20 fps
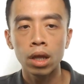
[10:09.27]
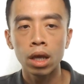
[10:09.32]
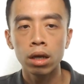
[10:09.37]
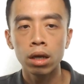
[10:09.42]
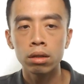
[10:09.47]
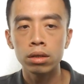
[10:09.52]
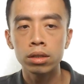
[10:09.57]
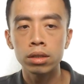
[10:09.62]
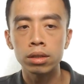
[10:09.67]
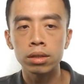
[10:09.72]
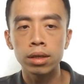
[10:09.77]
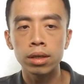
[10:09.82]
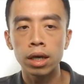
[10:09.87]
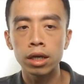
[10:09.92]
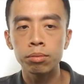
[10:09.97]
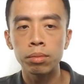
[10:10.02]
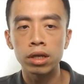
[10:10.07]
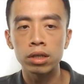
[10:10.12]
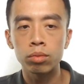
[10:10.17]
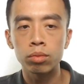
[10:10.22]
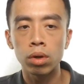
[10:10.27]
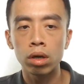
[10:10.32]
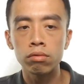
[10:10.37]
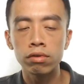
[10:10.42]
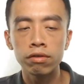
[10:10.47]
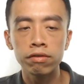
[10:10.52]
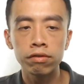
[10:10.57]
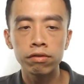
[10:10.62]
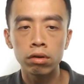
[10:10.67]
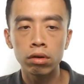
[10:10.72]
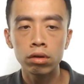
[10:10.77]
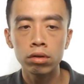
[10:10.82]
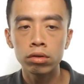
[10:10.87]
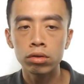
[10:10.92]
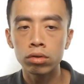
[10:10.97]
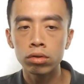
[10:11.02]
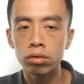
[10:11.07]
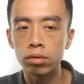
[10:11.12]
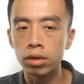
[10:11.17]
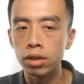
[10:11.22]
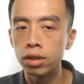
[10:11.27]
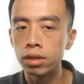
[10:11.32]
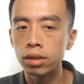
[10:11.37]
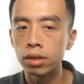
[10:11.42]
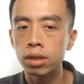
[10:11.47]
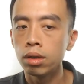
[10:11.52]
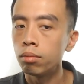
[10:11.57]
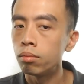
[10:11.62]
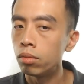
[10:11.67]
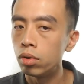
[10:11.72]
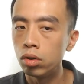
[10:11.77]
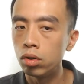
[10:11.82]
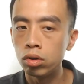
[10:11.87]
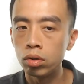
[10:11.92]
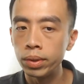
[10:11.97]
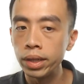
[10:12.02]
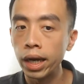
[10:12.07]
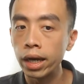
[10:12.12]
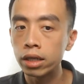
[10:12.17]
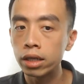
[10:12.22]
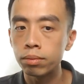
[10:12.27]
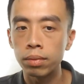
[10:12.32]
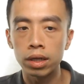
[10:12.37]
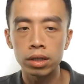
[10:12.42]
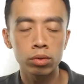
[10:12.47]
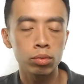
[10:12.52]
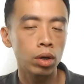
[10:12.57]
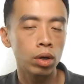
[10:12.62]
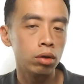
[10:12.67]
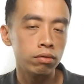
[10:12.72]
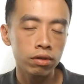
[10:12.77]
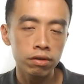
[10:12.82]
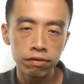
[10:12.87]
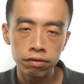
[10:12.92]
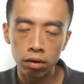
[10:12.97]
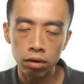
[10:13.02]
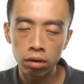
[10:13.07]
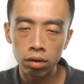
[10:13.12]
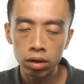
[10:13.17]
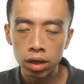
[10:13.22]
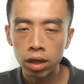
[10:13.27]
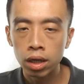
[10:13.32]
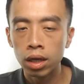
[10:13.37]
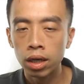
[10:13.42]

This is x plus y over 4. So this mole will be x plus y over 4.